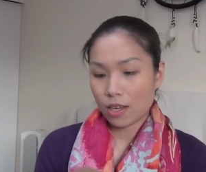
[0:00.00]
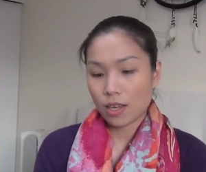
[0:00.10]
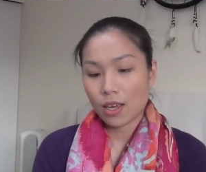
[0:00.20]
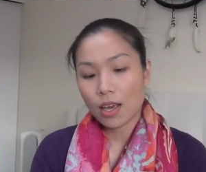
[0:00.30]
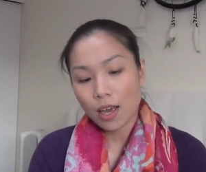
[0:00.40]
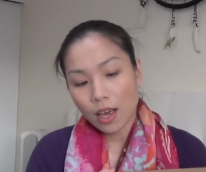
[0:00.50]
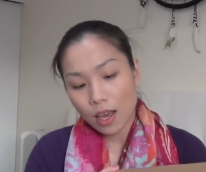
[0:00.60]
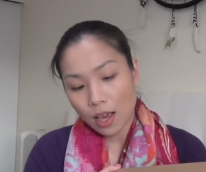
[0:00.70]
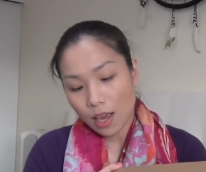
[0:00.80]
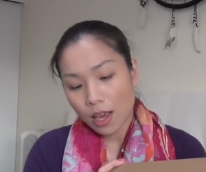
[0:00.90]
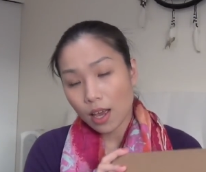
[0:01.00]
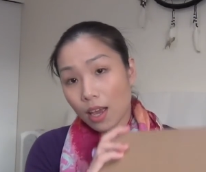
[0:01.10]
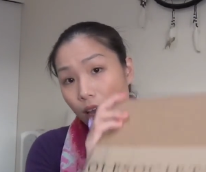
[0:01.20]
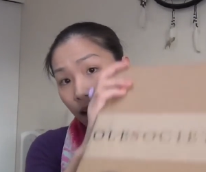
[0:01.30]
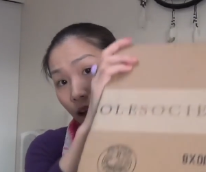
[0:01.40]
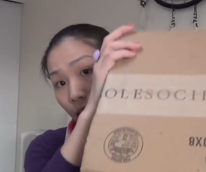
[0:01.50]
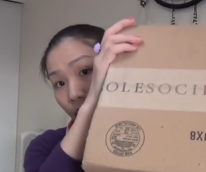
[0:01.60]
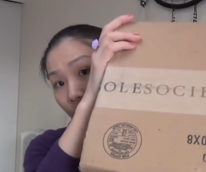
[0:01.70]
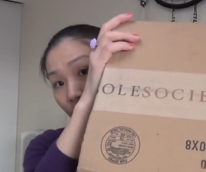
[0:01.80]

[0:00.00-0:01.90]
Nobody speaks.